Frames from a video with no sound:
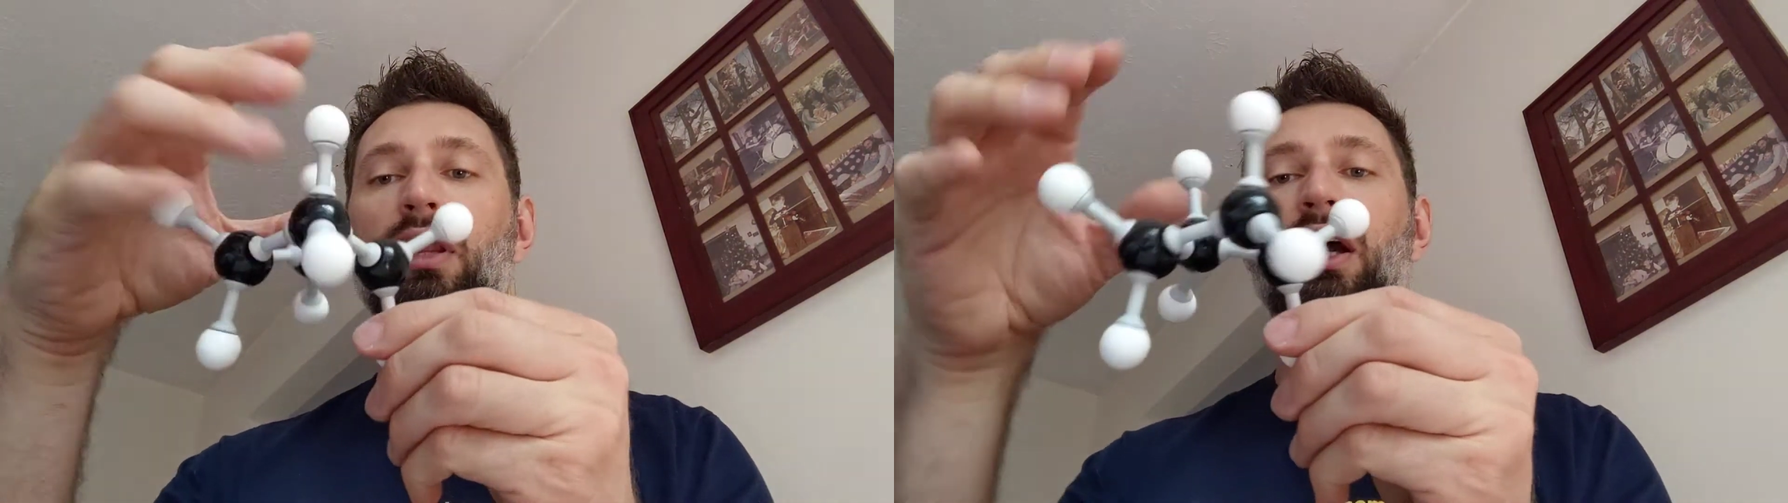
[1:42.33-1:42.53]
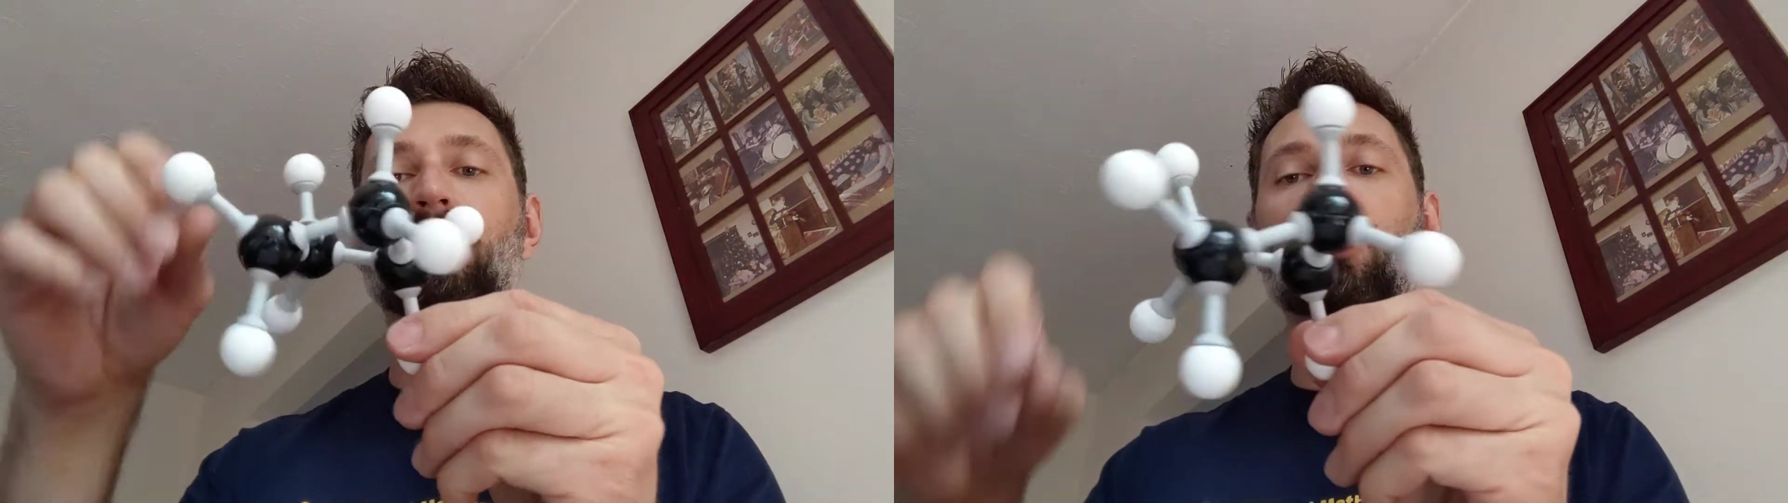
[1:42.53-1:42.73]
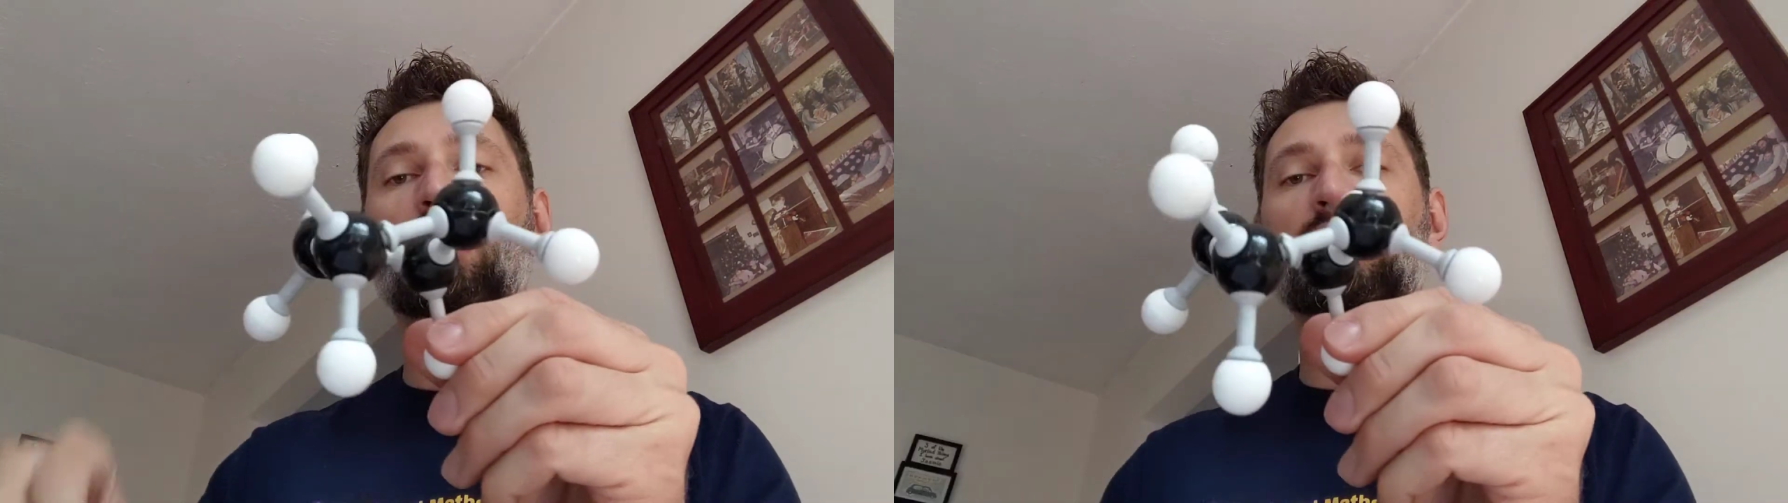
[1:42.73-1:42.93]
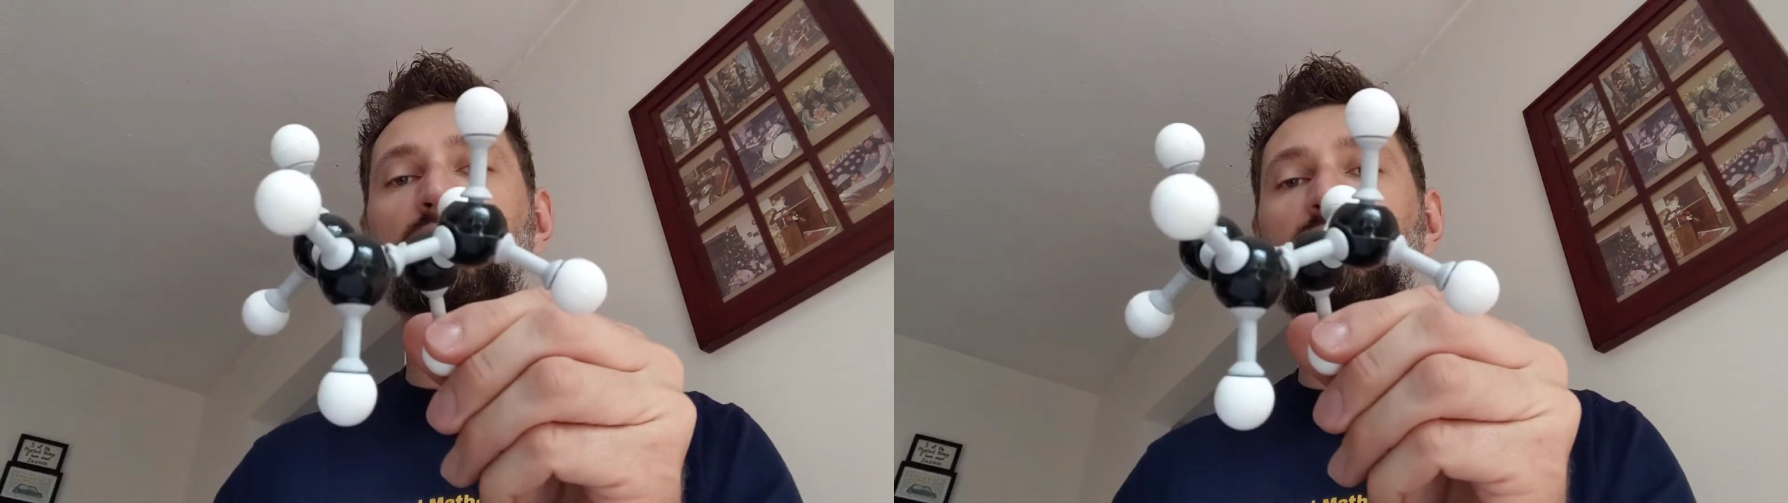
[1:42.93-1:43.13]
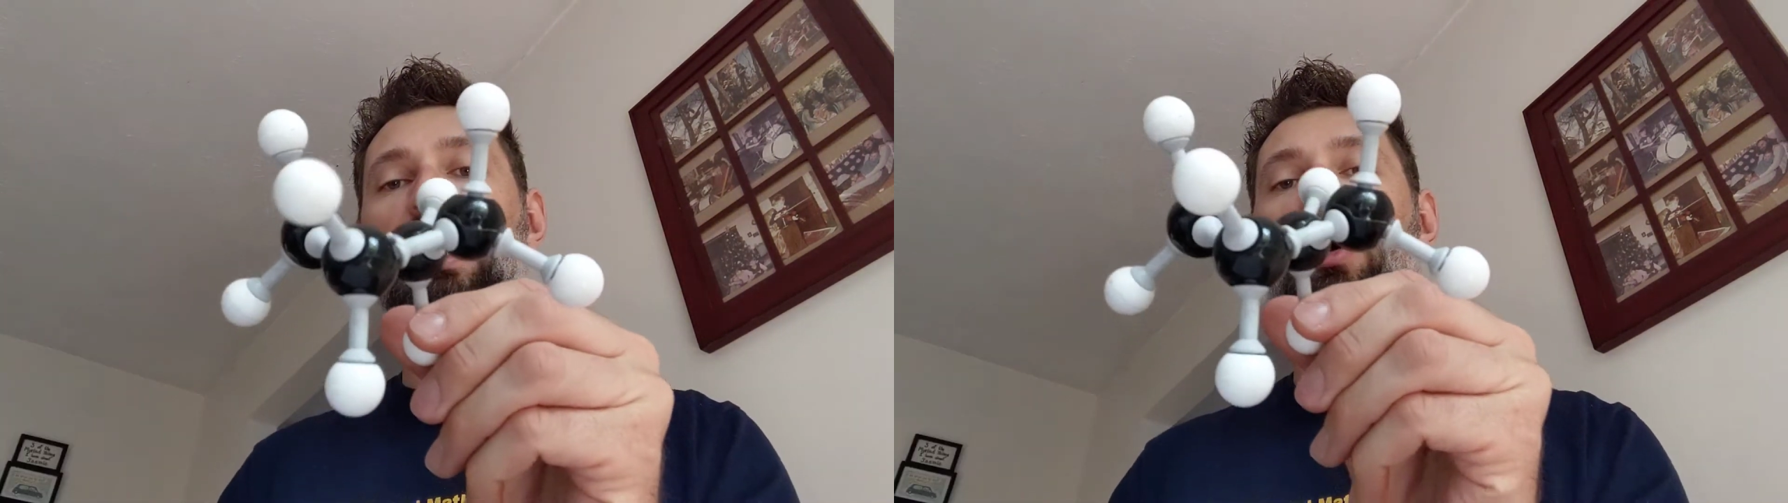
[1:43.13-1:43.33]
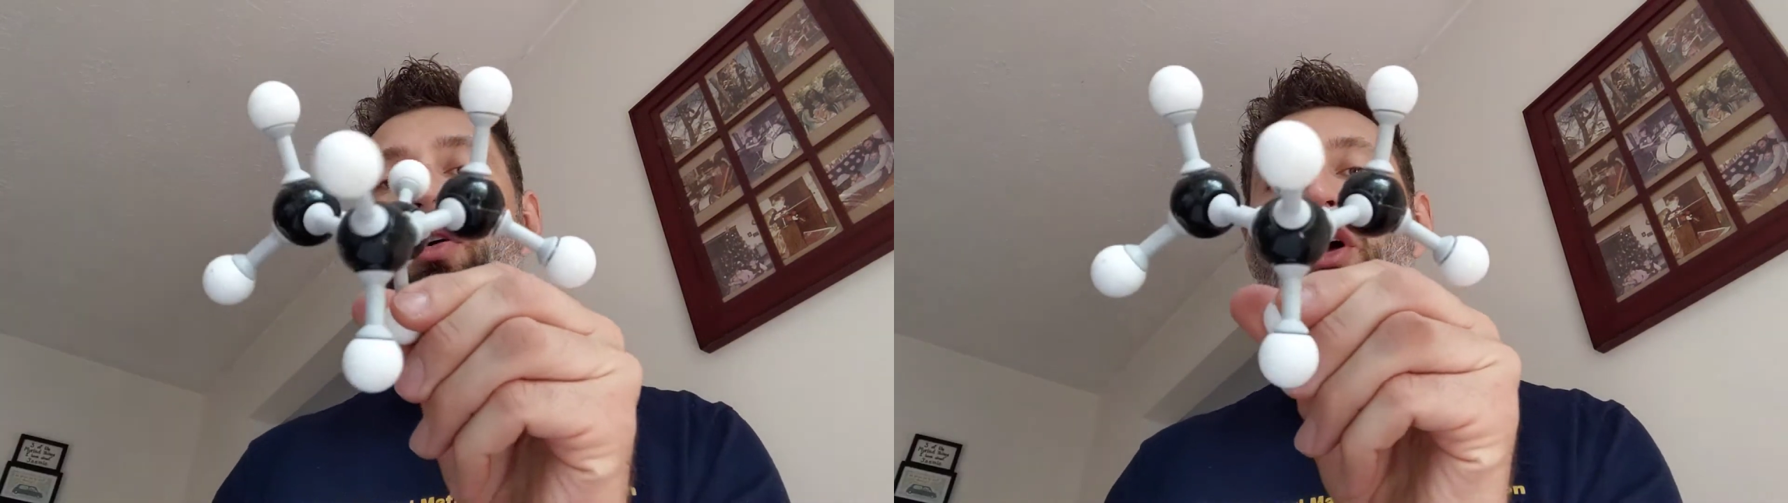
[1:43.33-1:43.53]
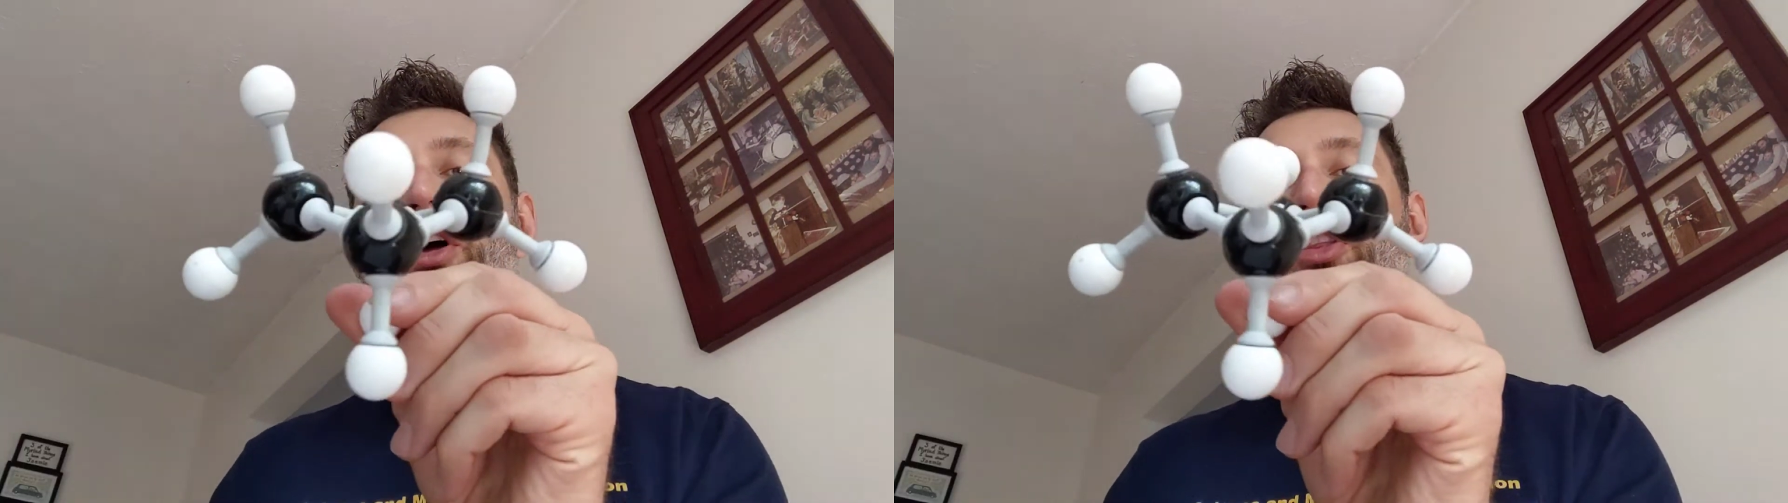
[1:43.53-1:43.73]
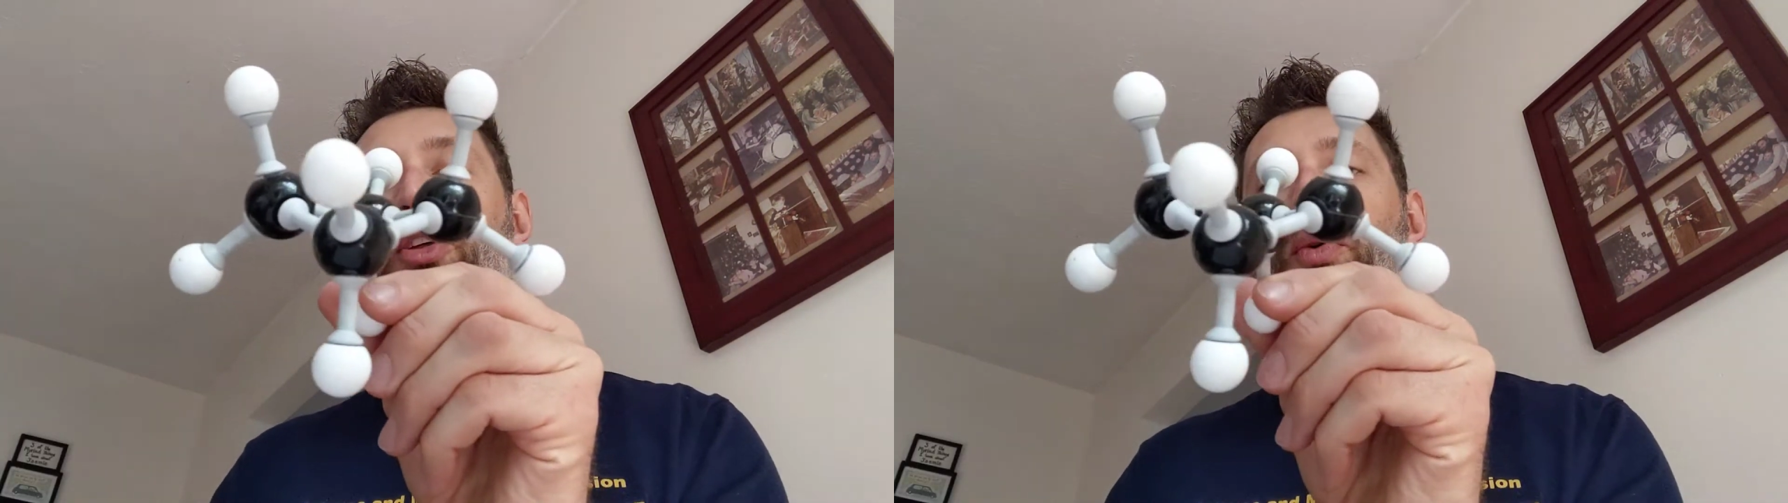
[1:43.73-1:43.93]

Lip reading: I notice now the